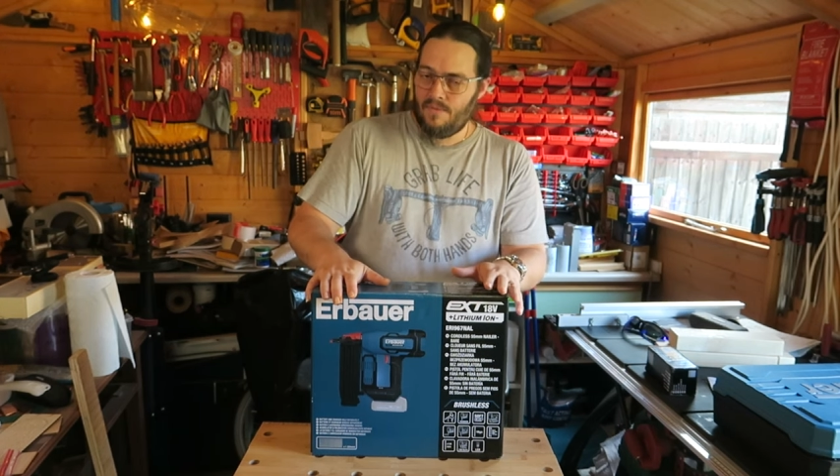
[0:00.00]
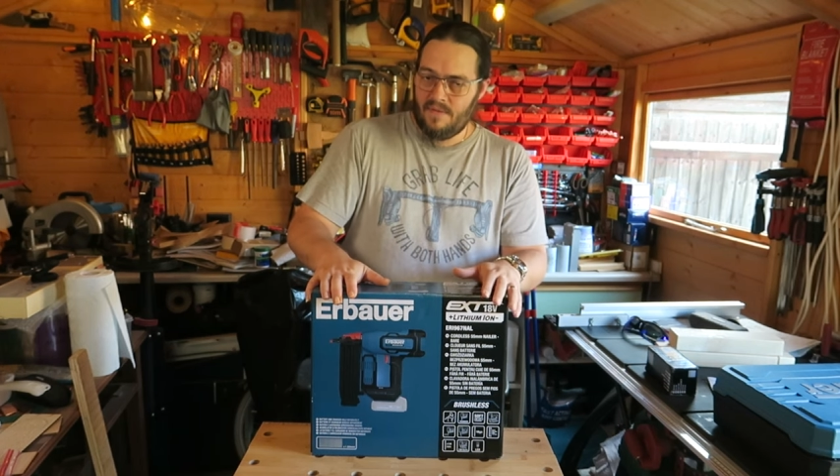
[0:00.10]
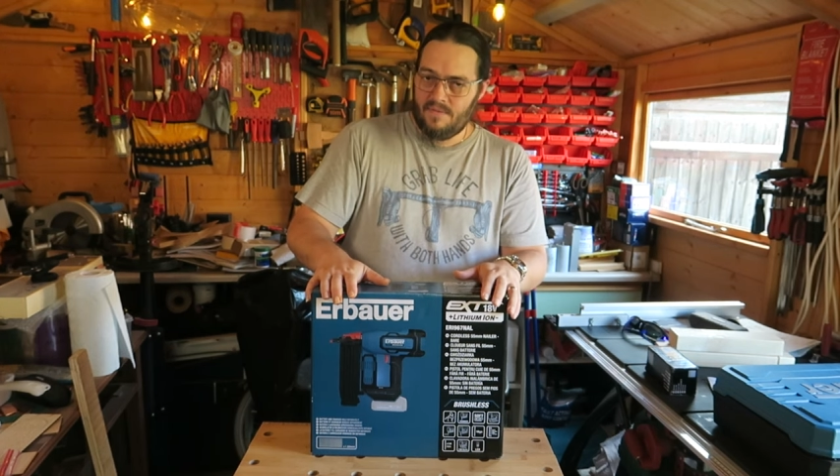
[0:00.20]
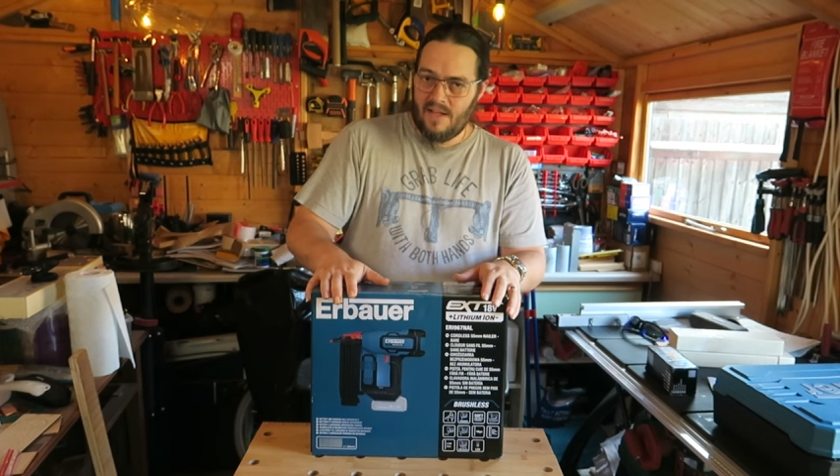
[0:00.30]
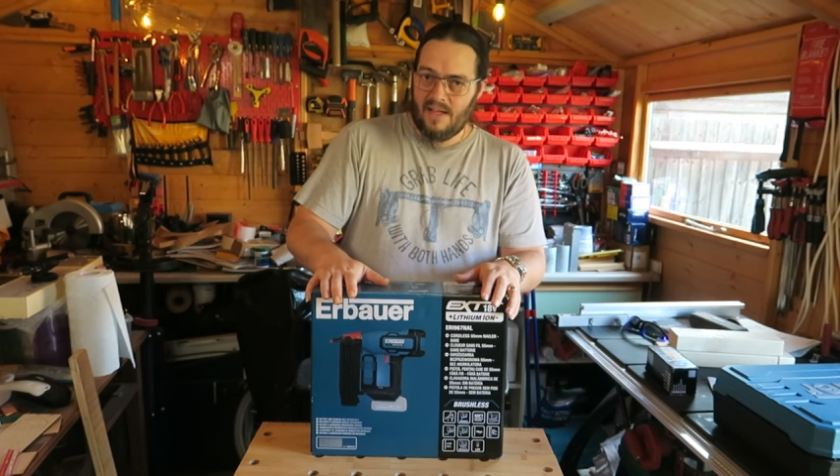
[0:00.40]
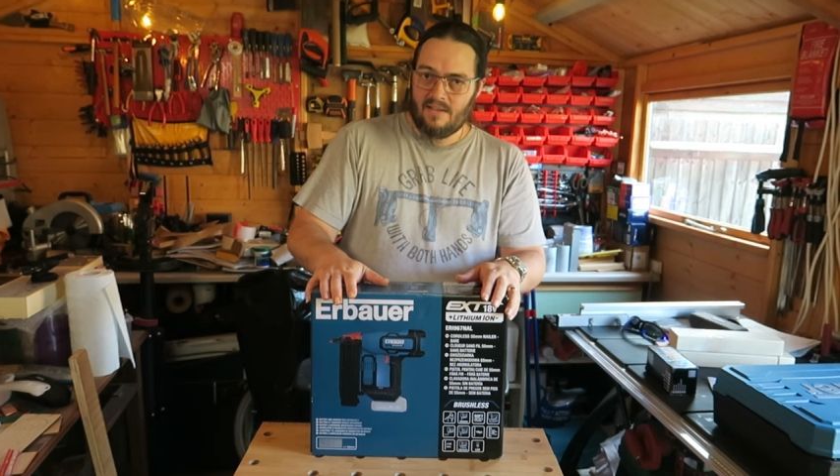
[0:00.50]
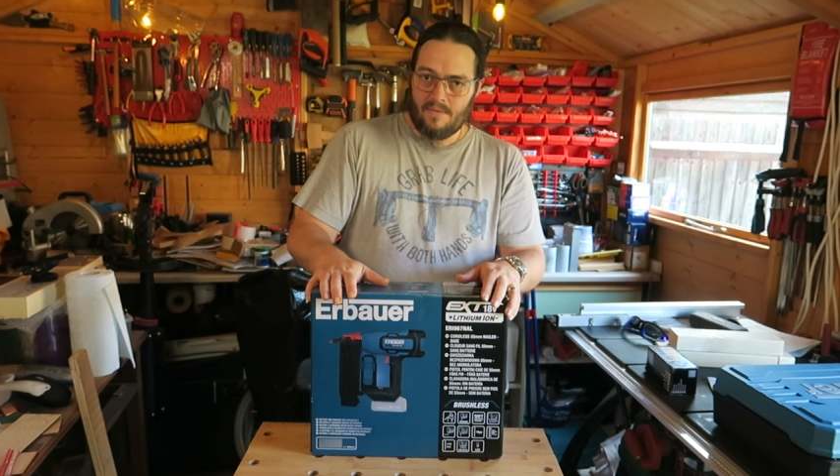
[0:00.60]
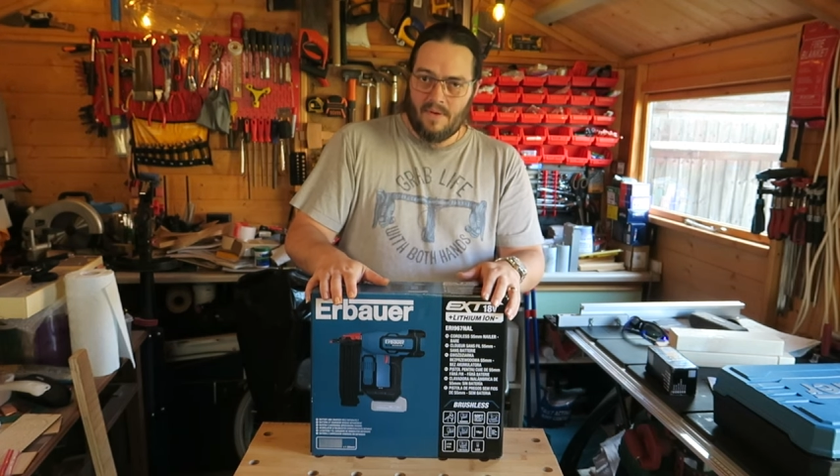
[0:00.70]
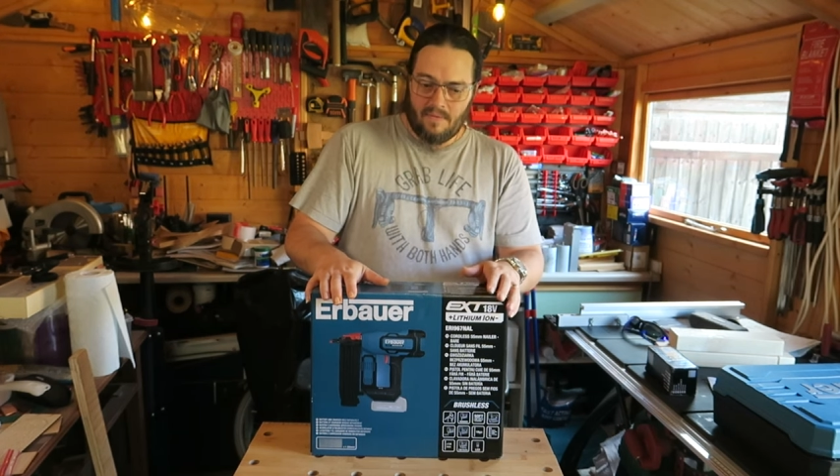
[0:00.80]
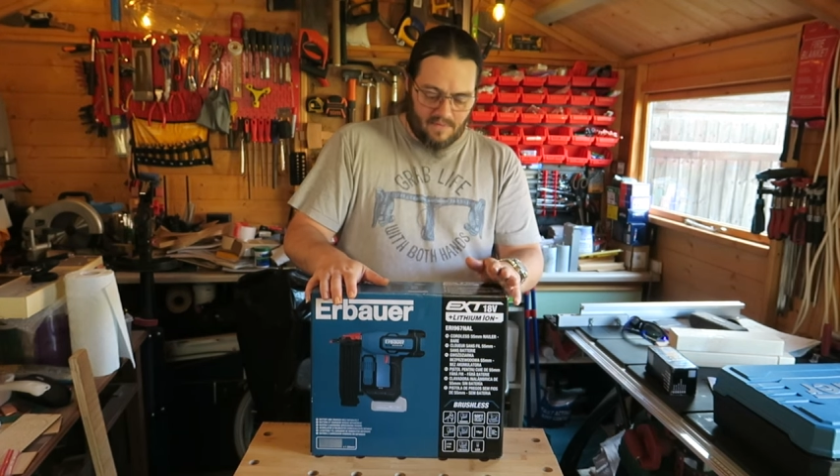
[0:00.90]
15 to
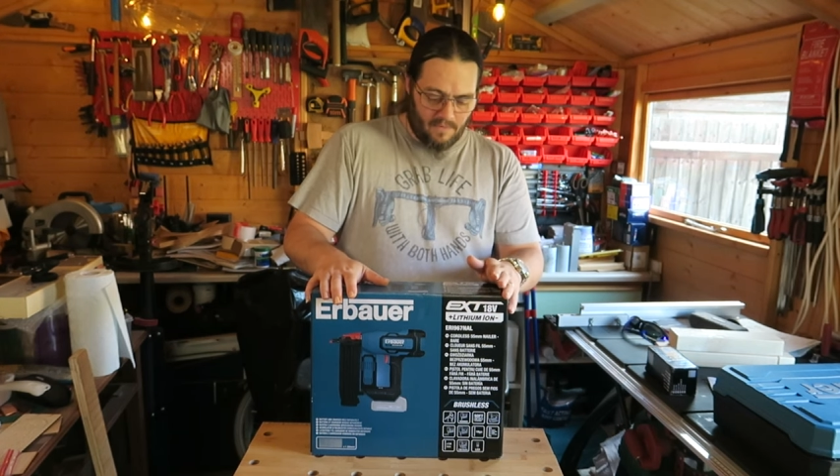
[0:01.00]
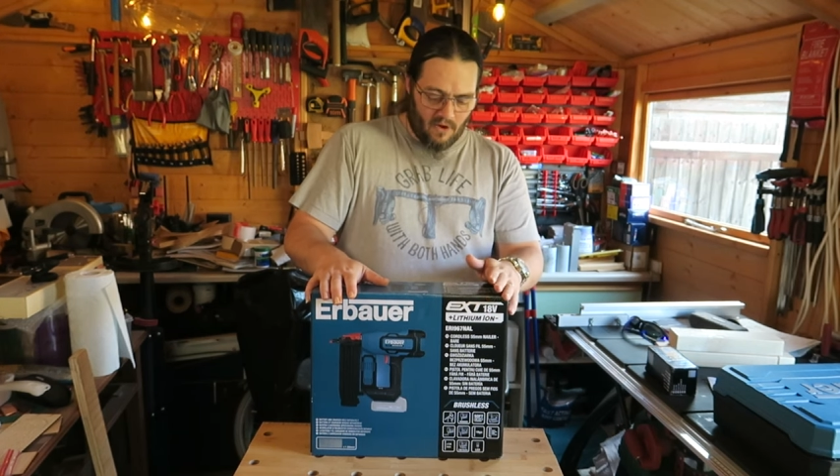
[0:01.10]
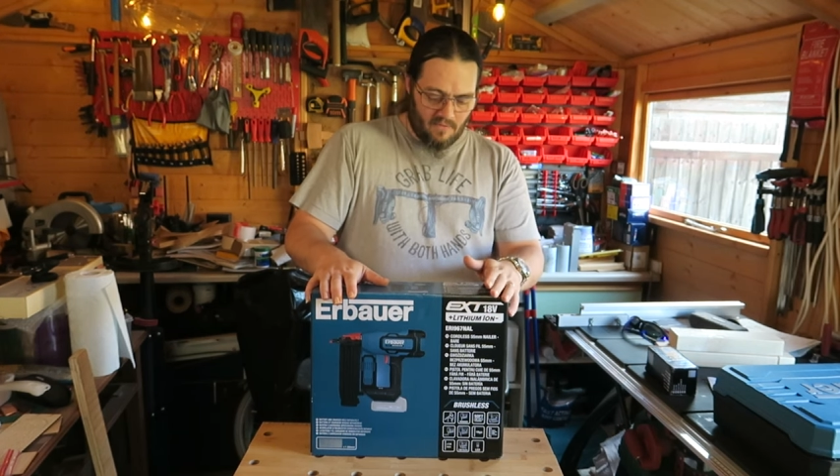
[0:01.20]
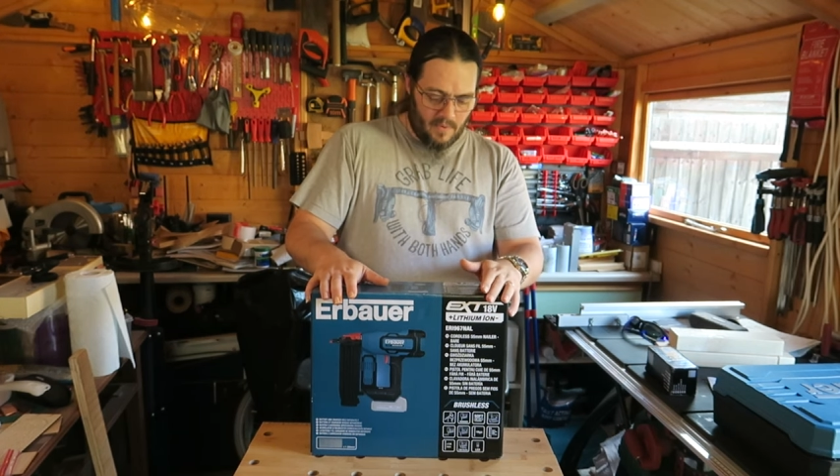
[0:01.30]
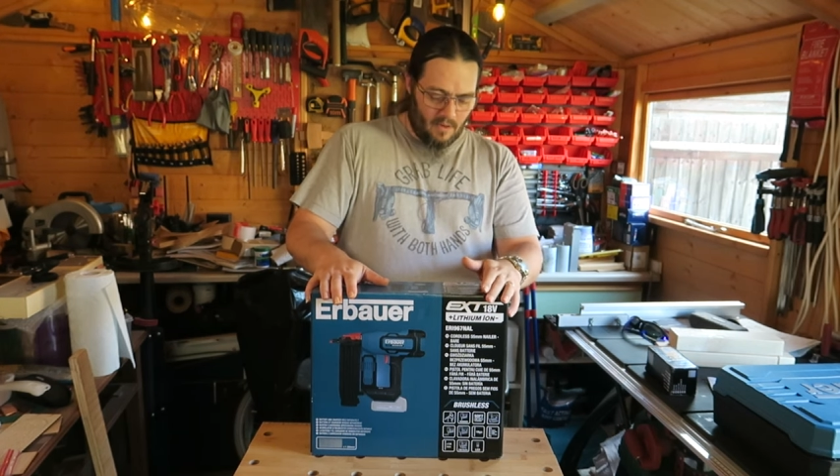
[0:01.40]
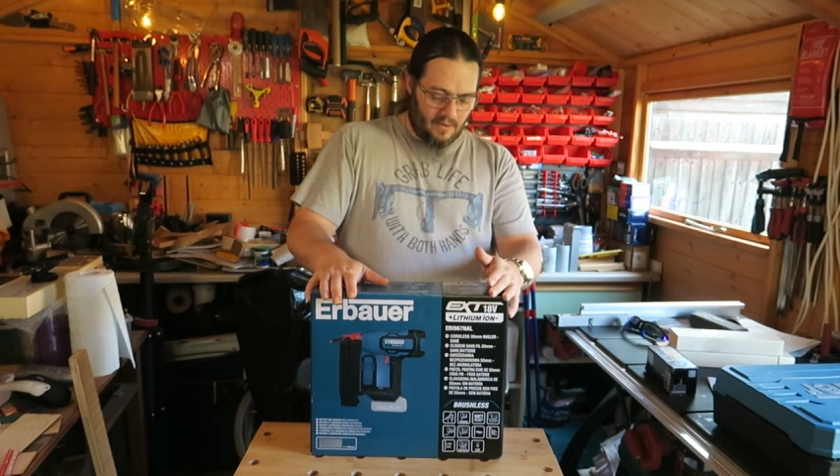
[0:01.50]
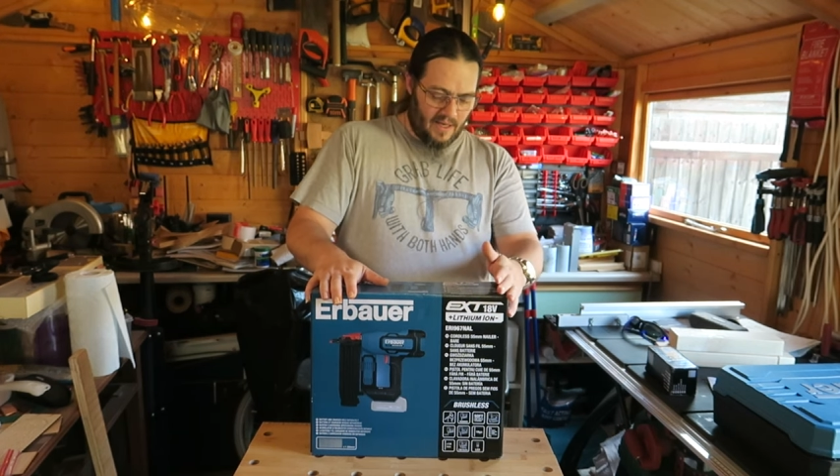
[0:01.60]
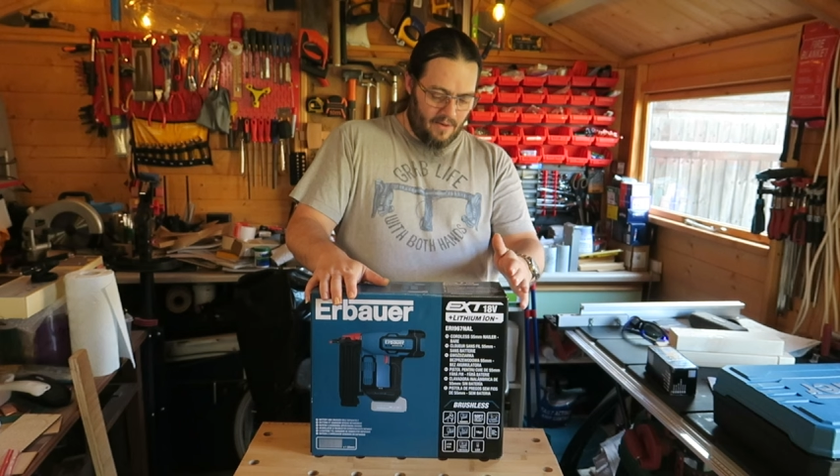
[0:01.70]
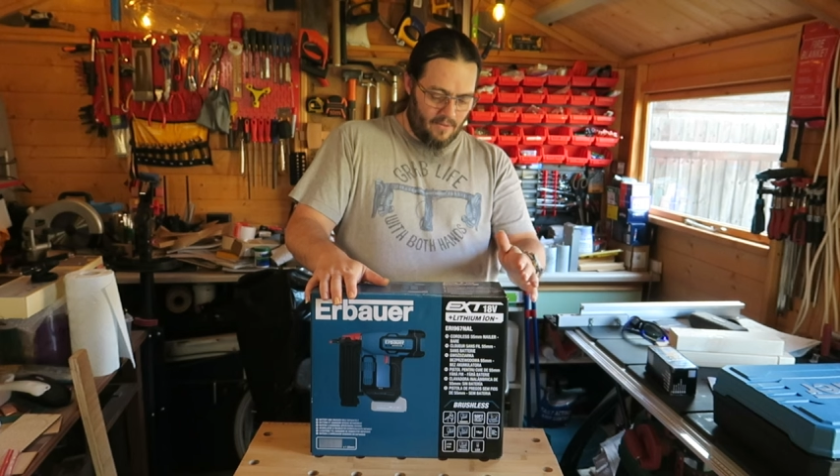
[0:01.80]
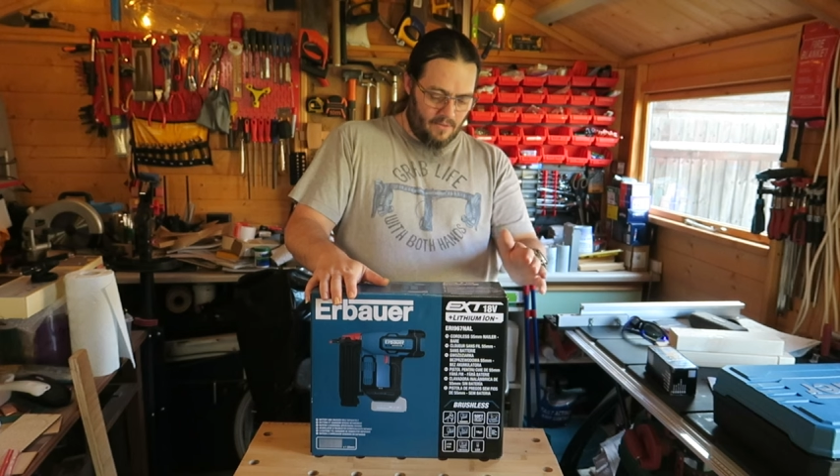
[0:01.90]
55mm
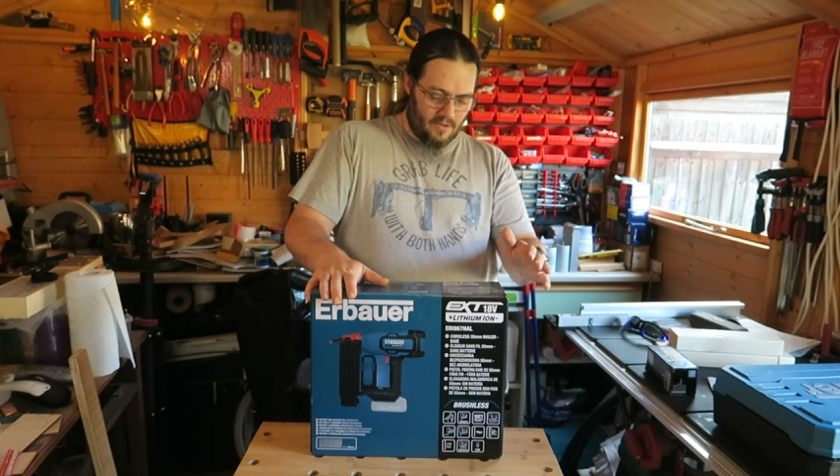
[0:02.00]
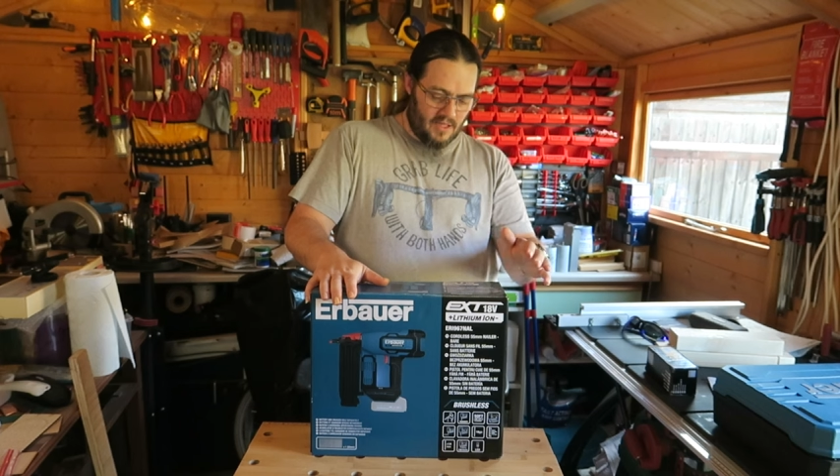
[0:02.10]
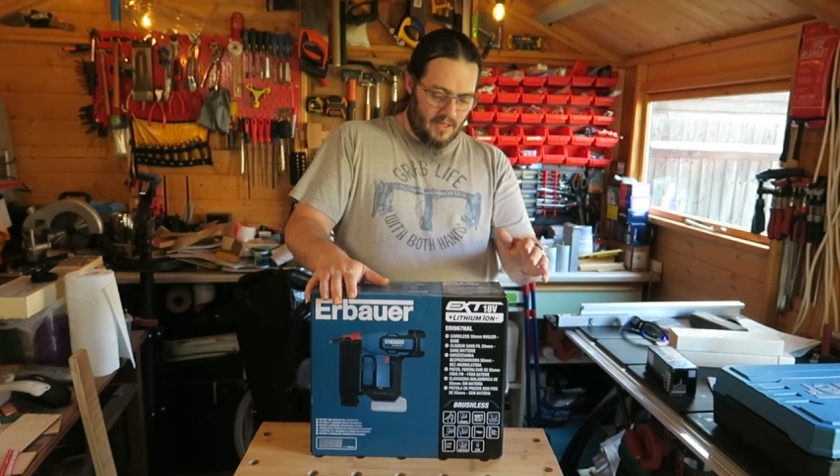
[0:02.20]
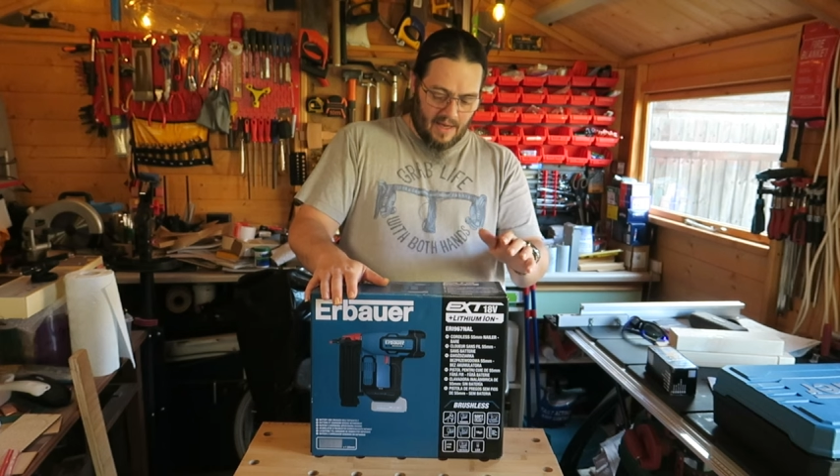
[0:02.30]
nails,